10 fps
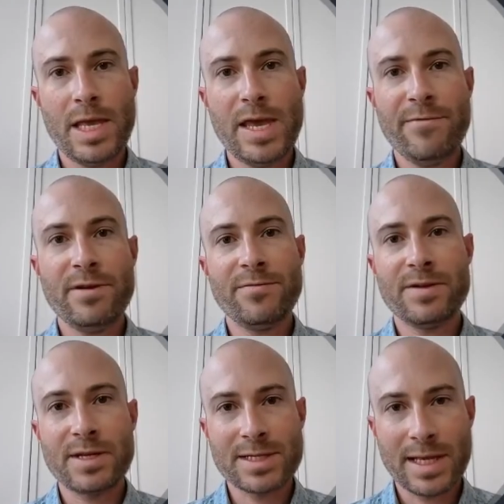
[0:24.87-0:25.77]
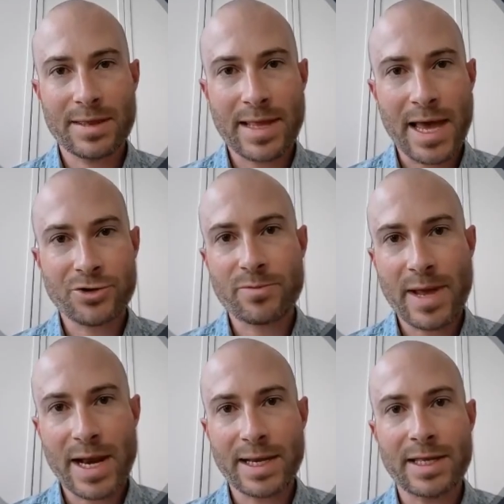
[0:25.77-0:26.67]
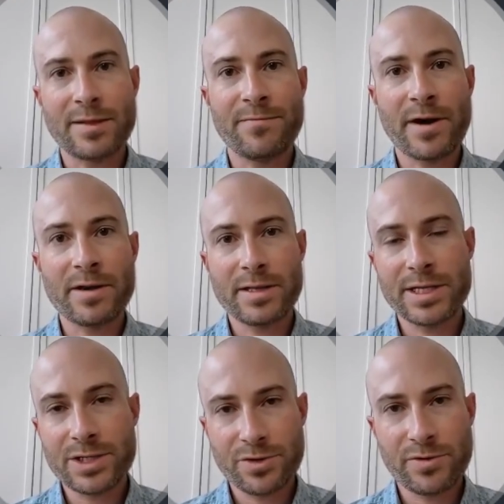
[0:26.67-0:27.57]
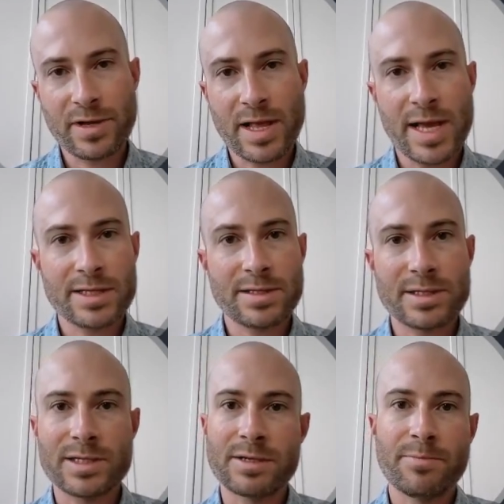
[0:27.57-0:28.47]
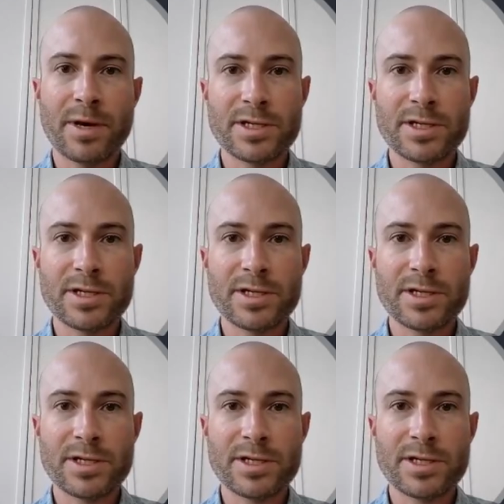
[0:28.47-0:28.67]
Even if it doesn't get that dramatic, at the very least you realize this is a bunch